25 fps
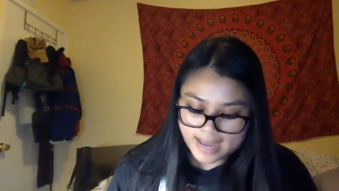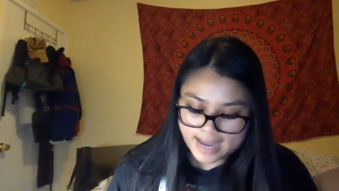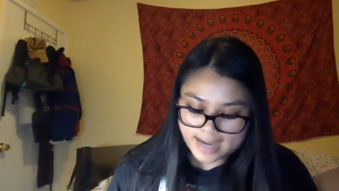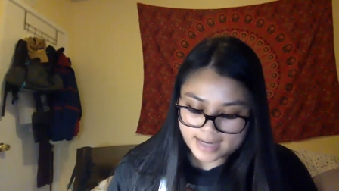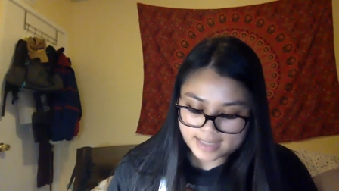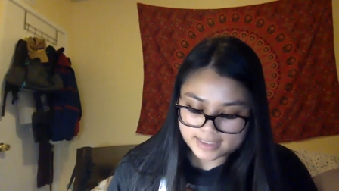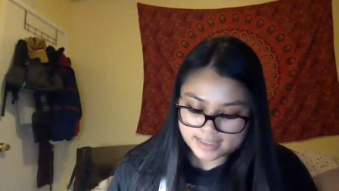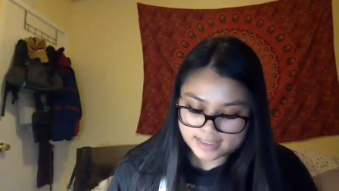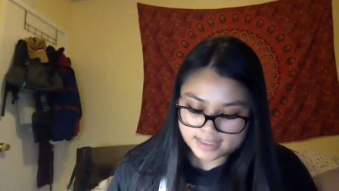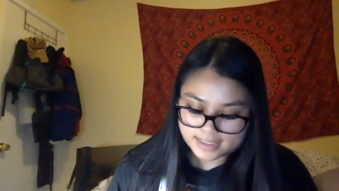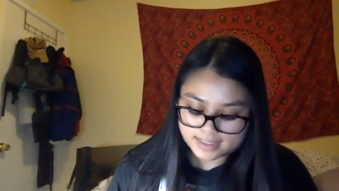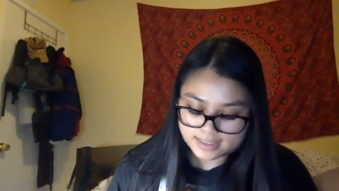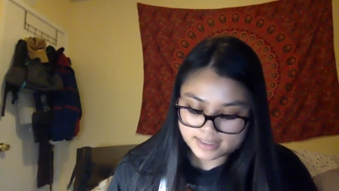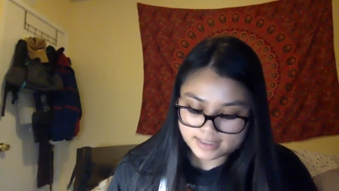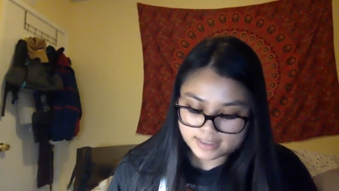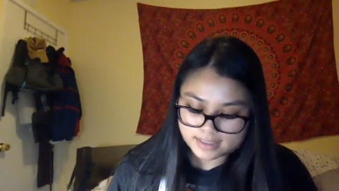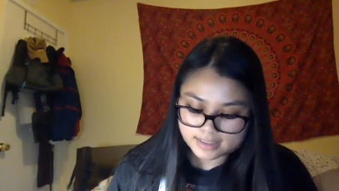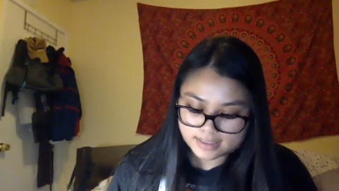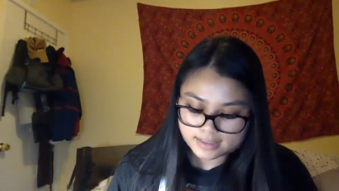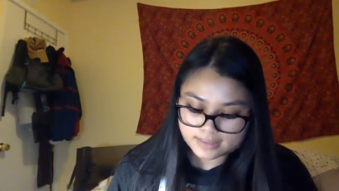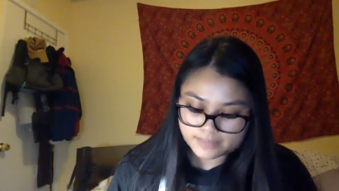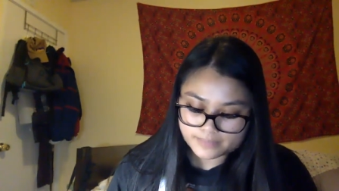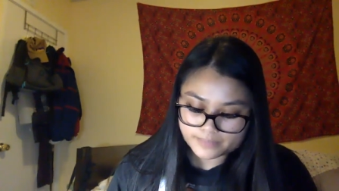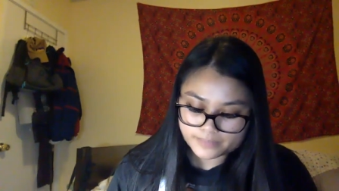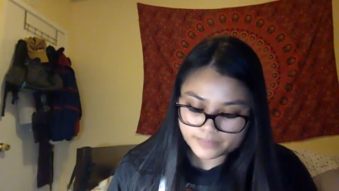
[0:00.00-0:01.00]

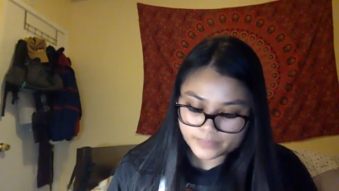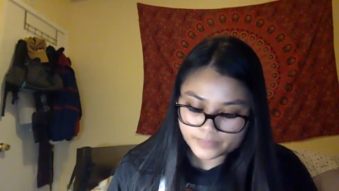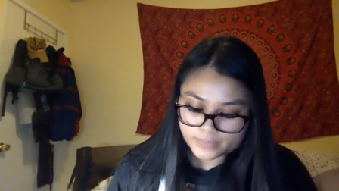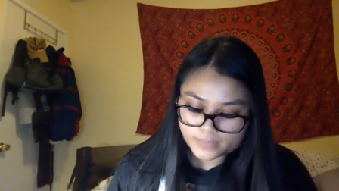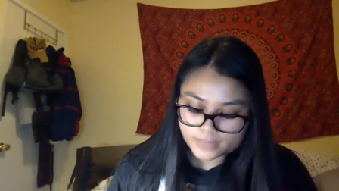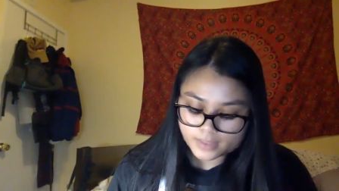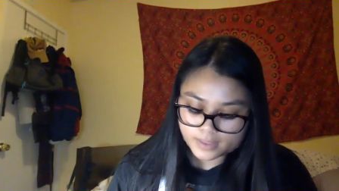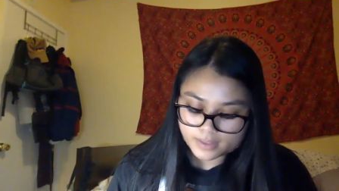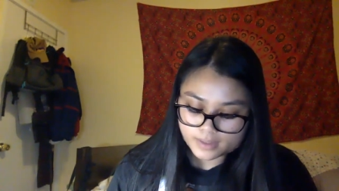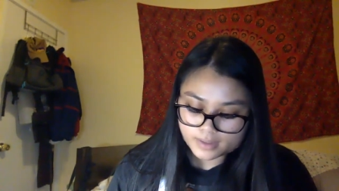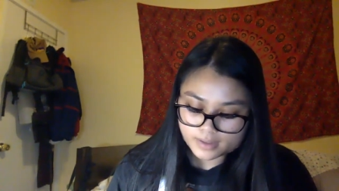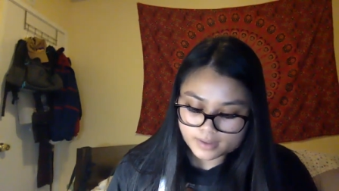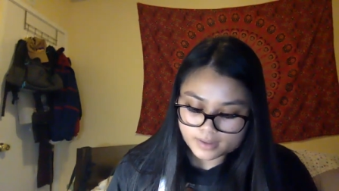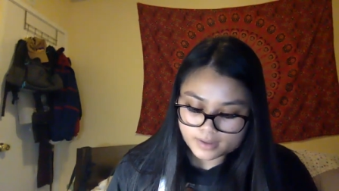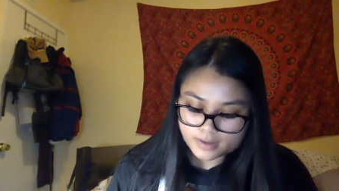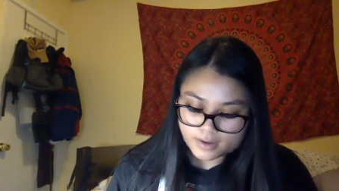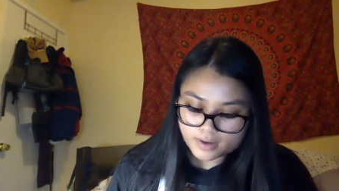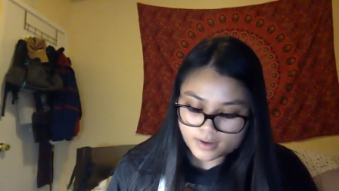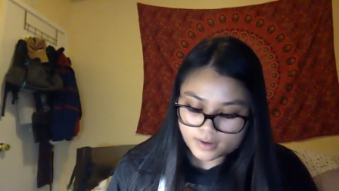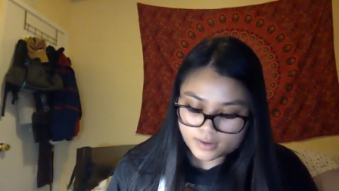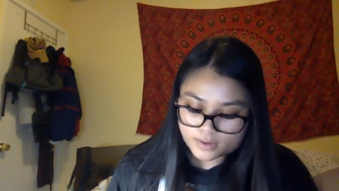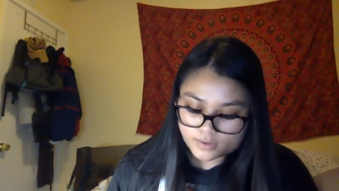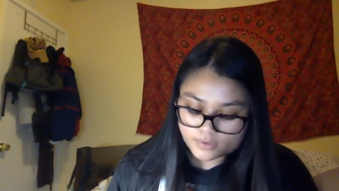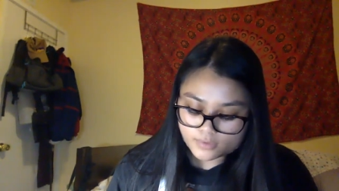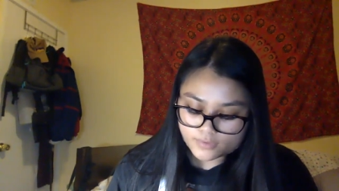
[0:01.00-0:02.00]
accents.
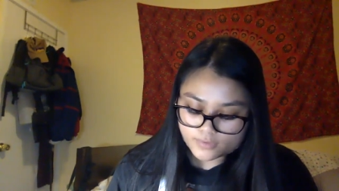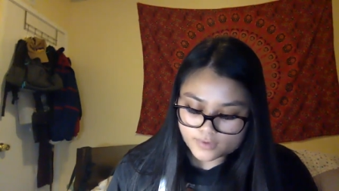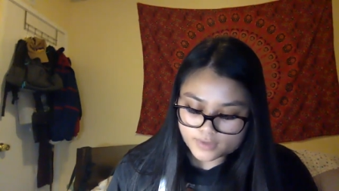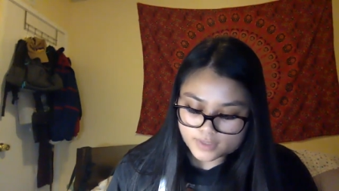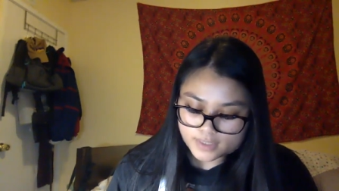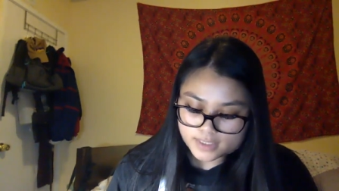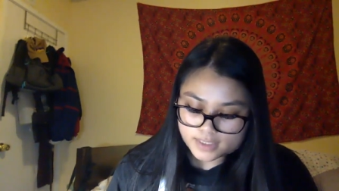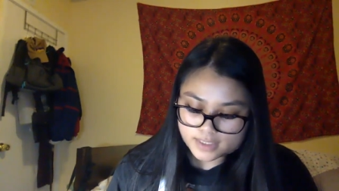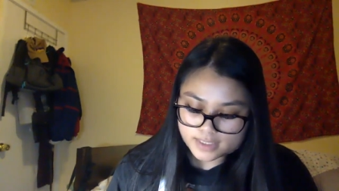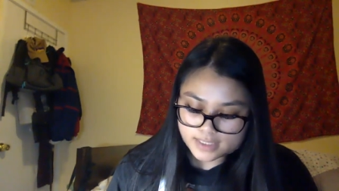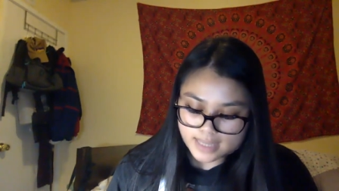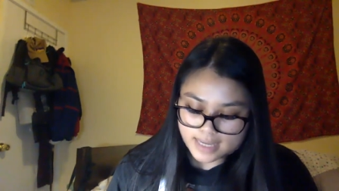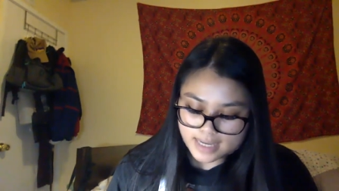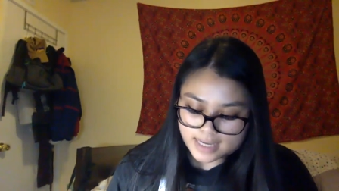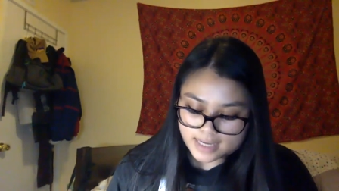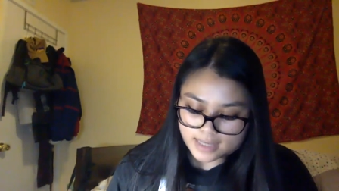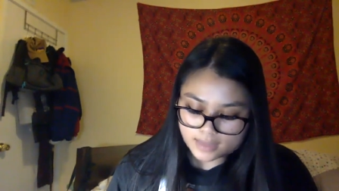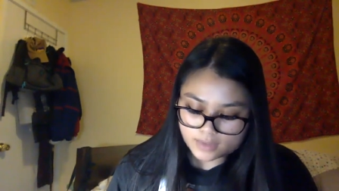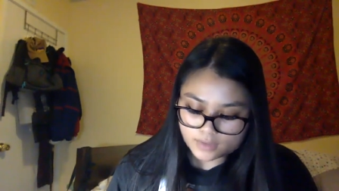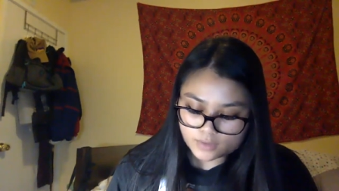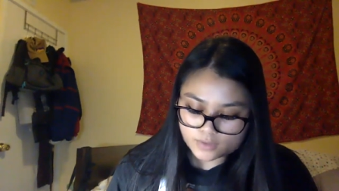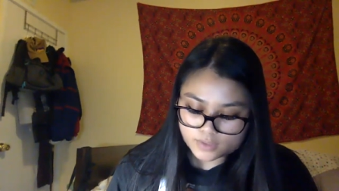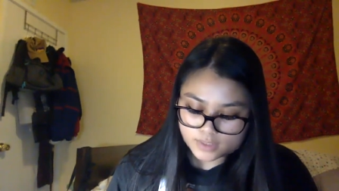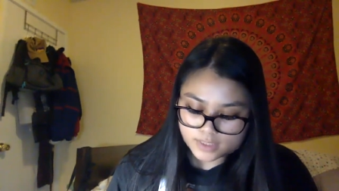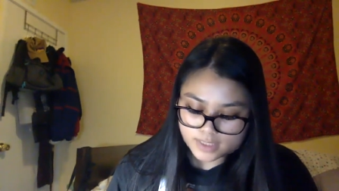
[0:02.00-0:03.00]
On her first day,
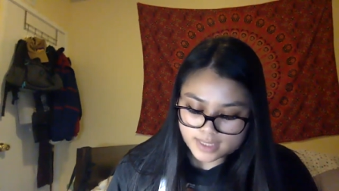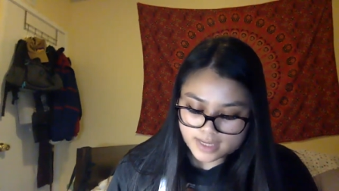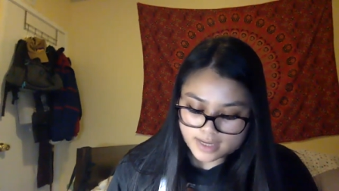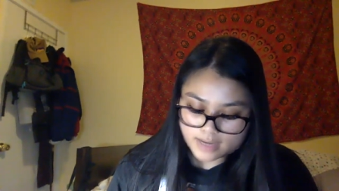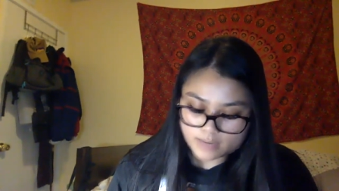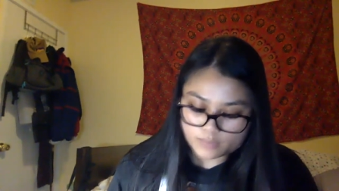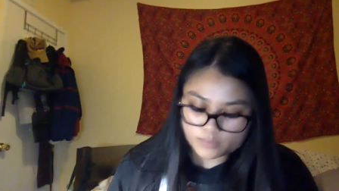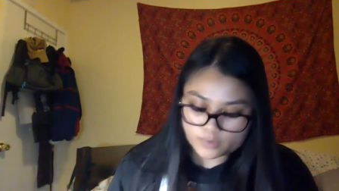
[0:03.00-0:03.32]
Lucy had